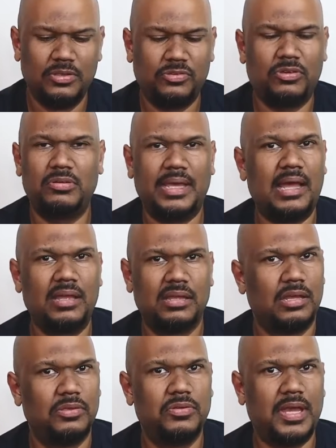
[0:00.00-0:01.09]
So yeah,
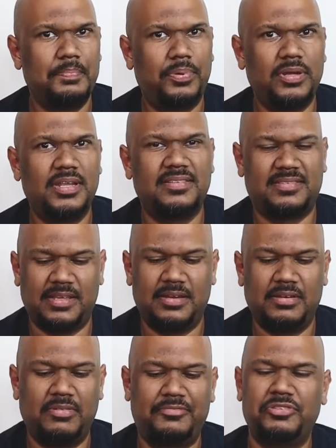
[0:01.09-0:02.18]
You can put this
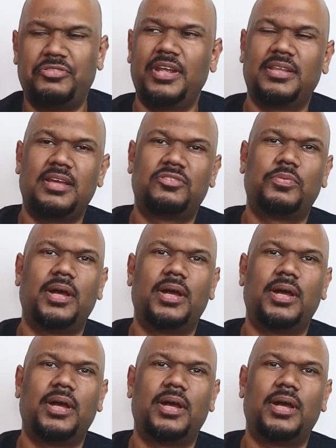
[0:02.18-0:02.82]
in the refrigerator as